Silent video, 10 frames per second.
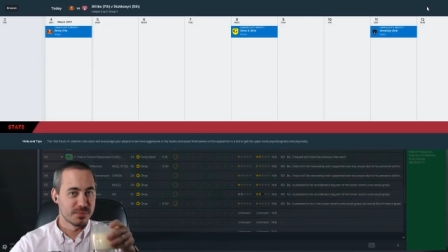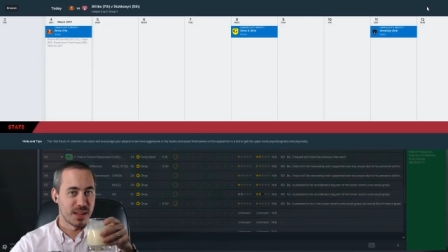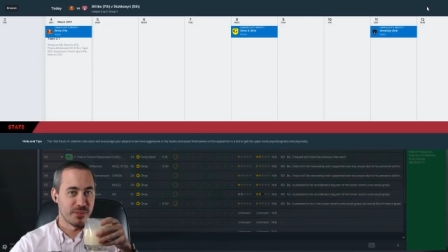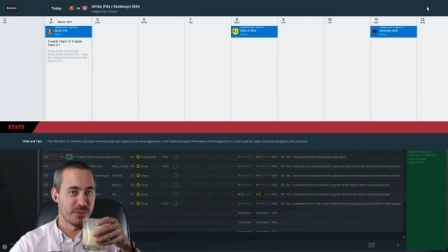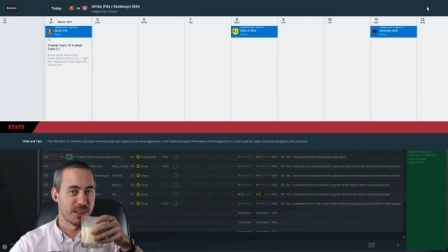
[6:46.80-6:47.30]

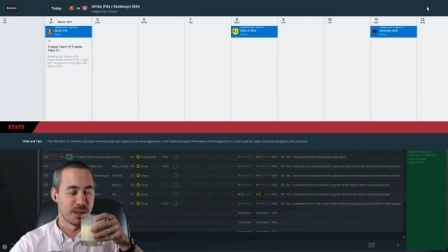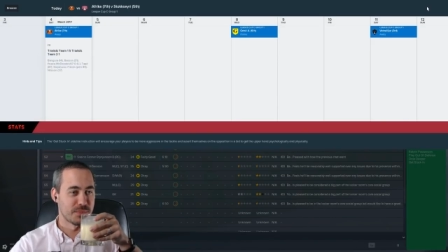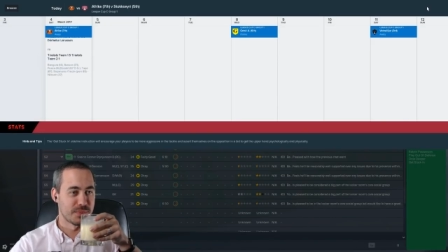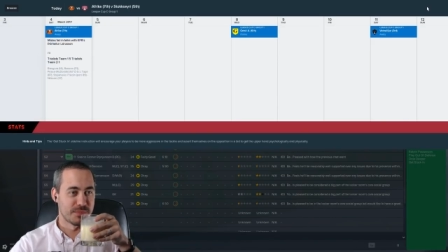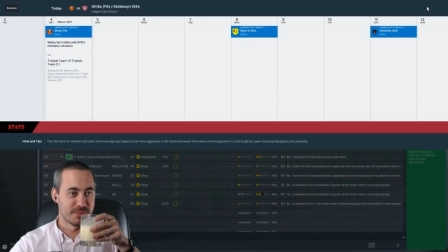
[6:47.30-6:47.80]
I feel like I'm
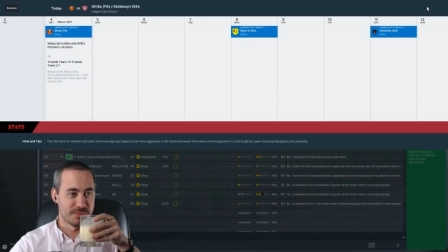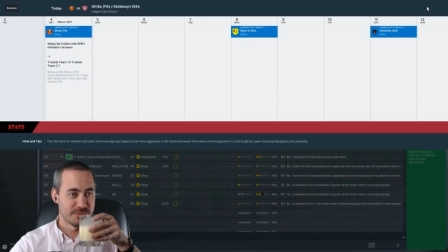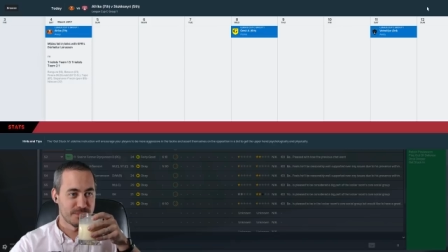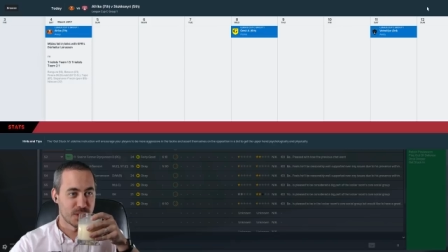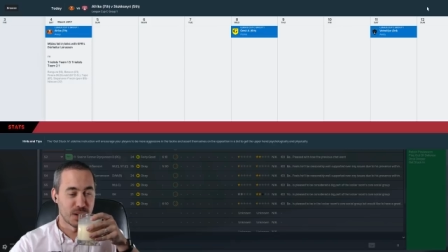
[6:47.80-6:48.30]

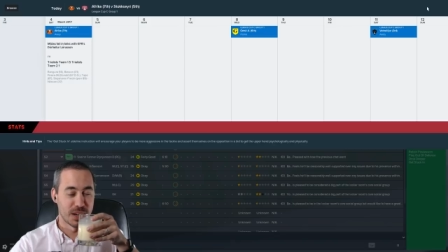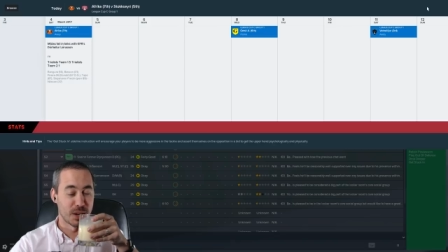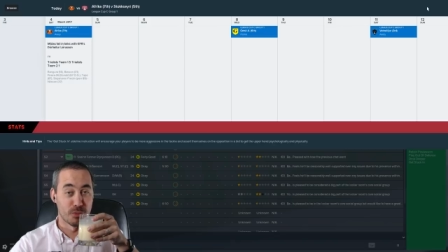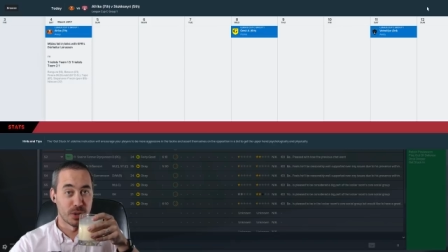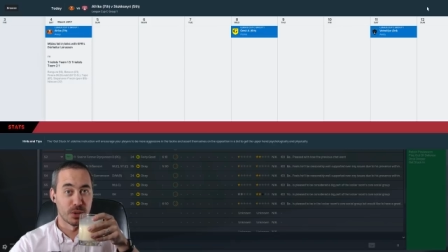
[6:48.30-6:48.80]
going to get
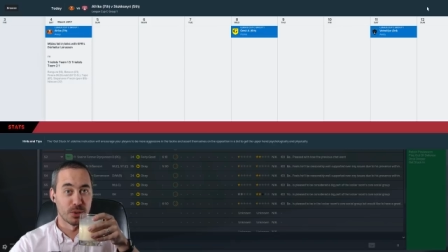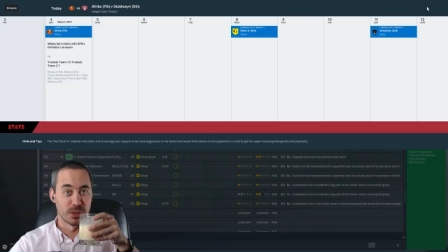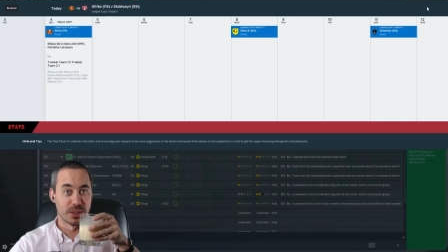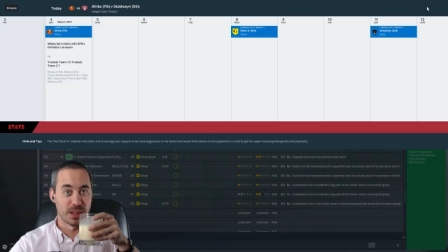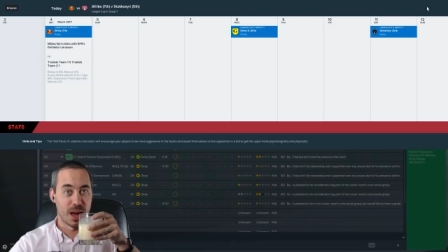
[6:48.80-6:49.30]
ridiculed
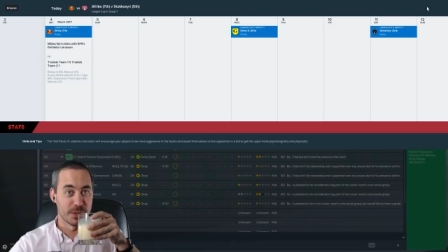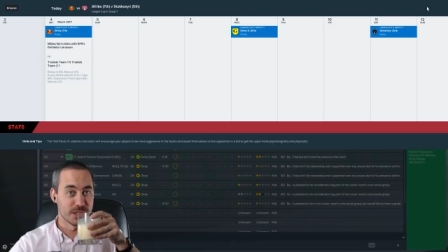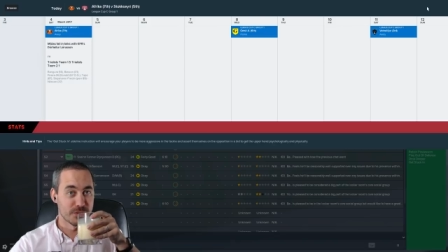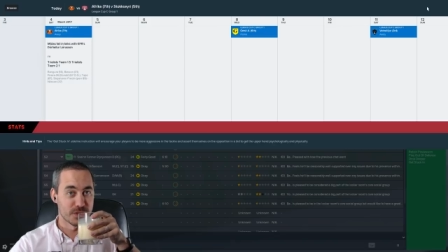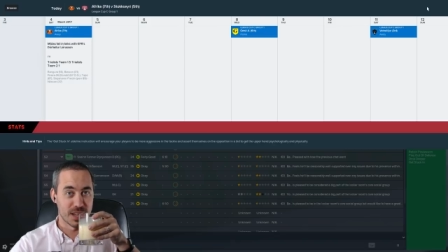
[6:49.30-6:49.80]
in the comments
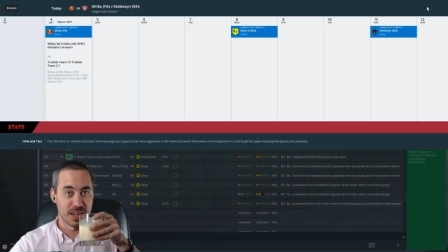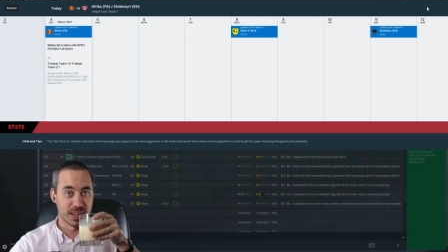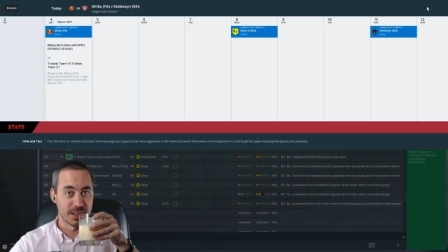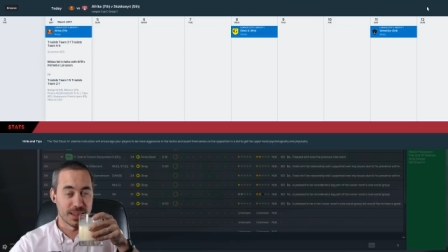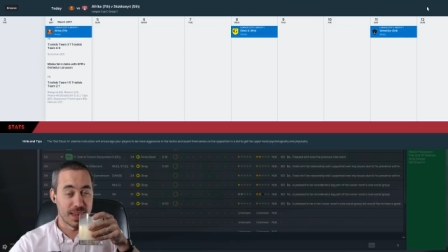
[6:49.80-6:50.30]
for saying it
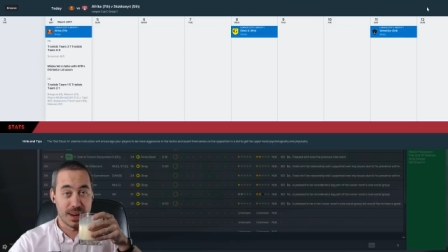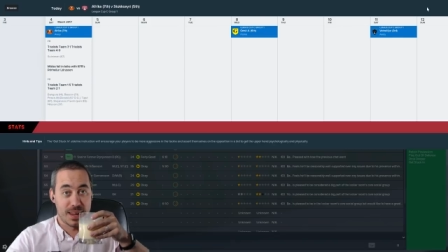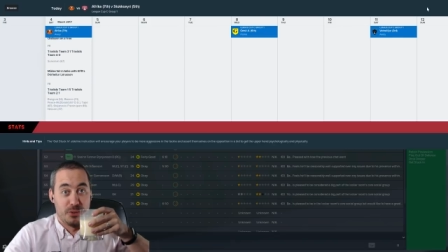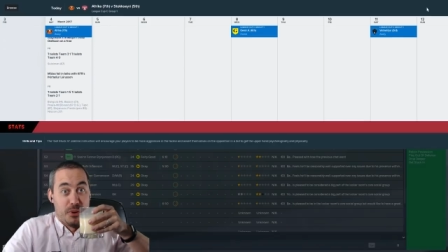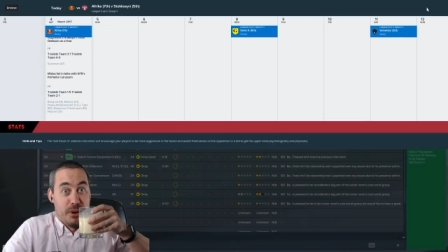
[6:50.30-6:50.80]
like that. I don't know